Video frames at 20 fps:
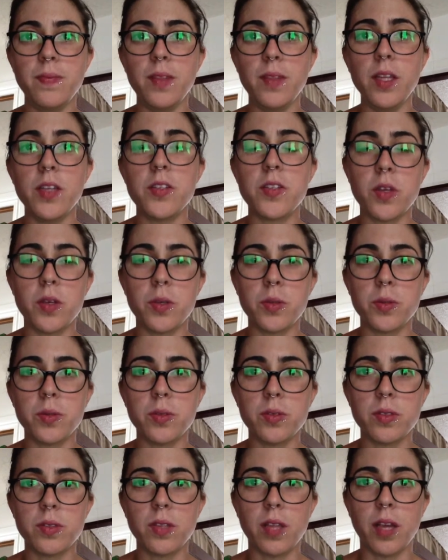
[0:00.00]
So
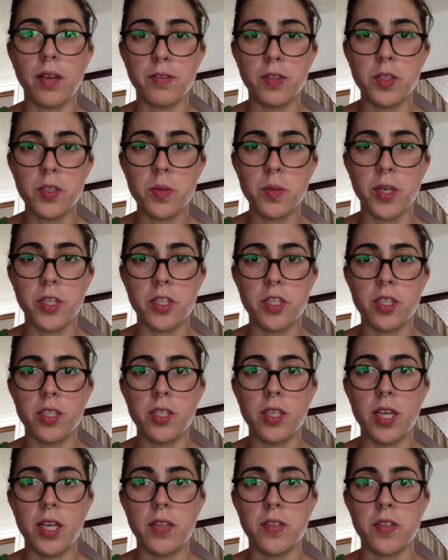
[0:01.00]
that first question
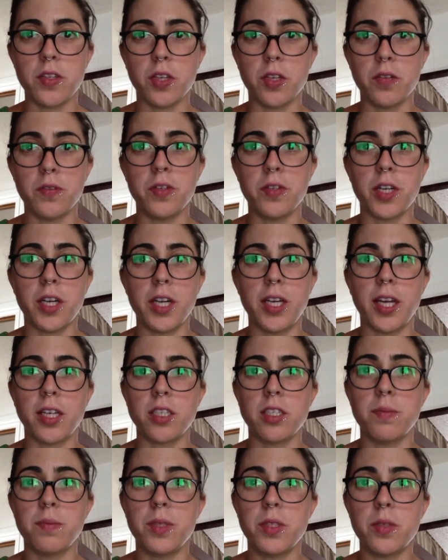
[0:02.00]
is looking for a
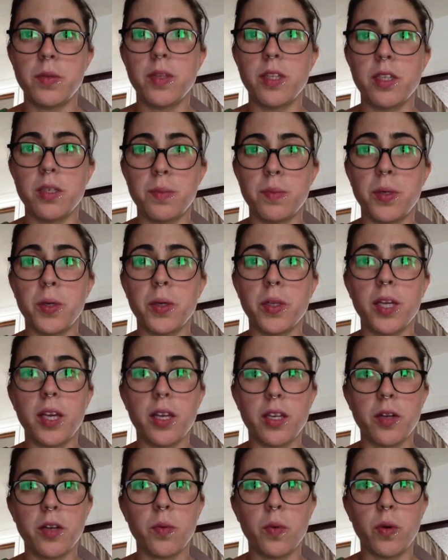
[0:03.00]
connection between the
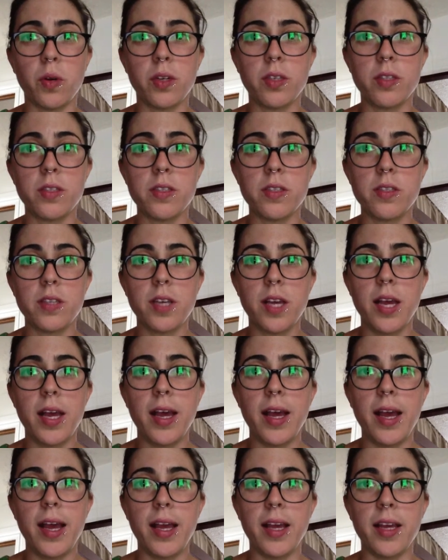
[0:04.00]
Napoleonic Wars
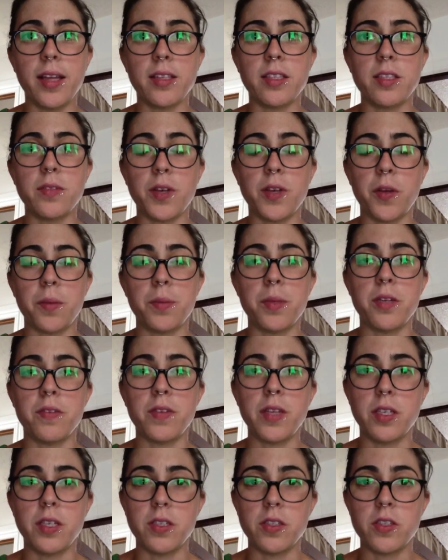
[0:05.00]
and the development of
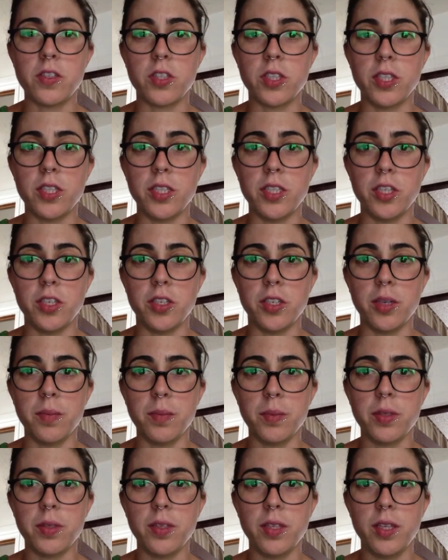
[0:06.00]
industry in Europe.
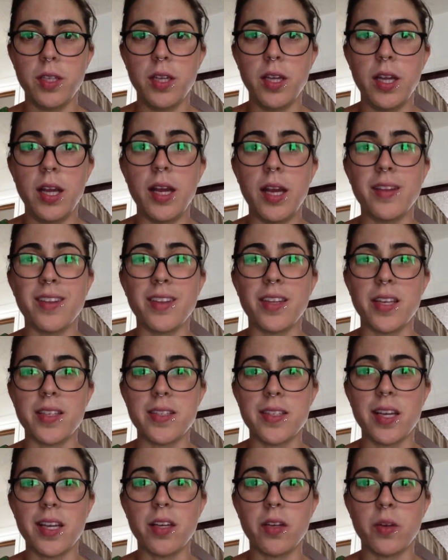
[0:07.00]
And then that
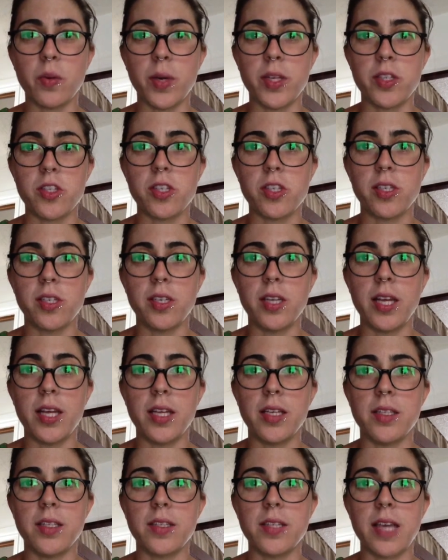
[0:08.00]
second question
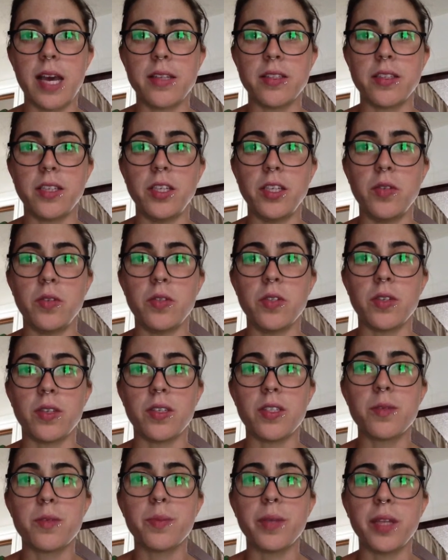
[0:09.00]
is asking you to
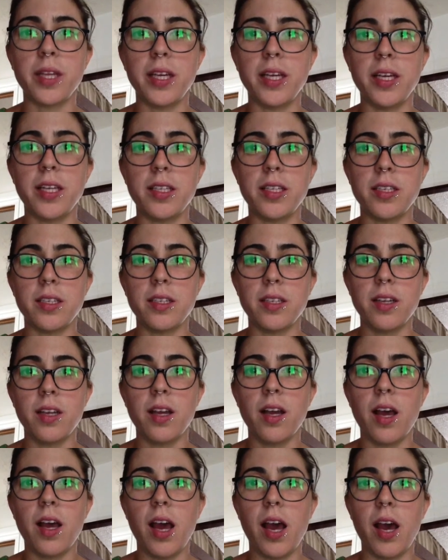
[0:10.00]
explain
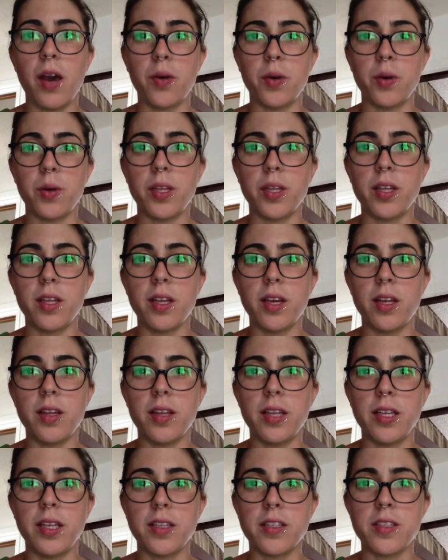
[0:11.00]

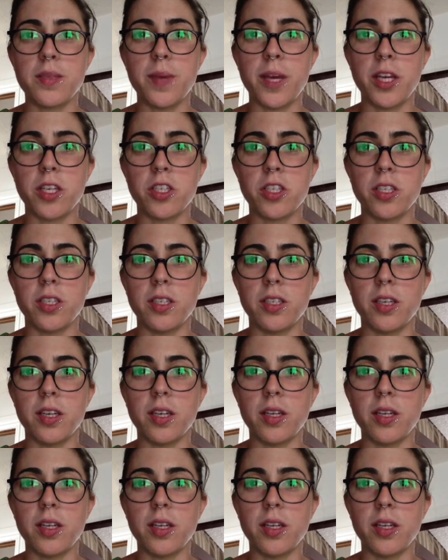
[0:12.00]
the expansion